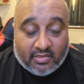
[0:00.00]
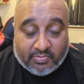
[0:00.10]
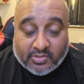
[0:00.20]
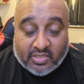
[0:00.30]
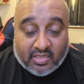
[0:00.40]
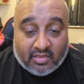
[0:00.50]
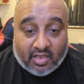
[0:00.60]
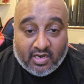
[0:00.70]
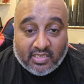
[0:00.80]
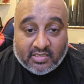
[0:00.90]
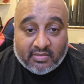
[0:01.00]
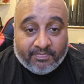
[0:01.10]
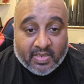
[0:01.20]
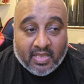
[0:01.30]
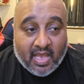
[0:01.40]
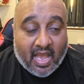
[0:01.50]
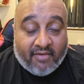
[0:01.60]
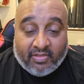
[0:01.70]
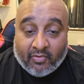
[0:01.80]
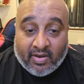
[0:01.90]
and especially the Tullys and
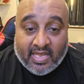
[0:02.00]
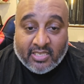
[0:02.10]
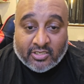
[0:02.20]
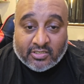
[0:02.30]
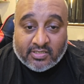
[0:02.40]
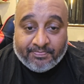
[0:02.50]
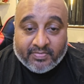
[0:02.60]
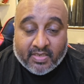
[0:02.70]
have their allegiance,